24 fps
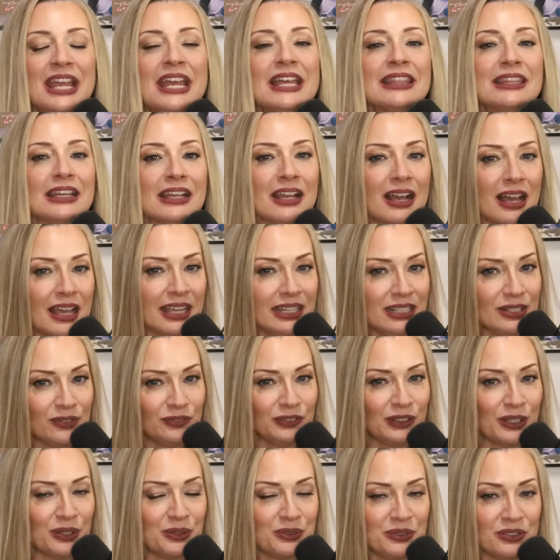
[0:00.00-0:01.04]
The kind of
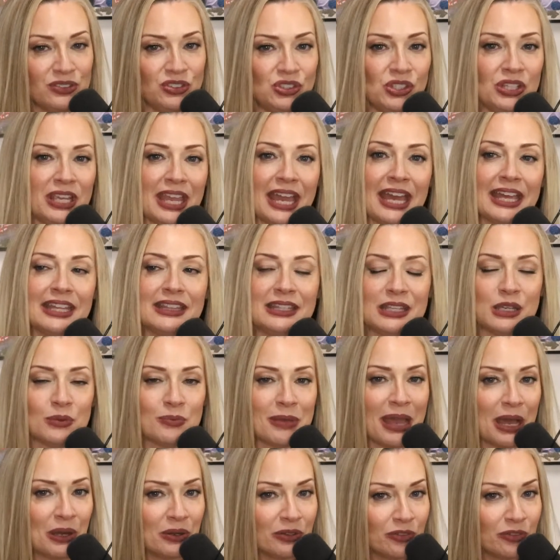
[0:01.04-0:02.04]
loan that you get, the amount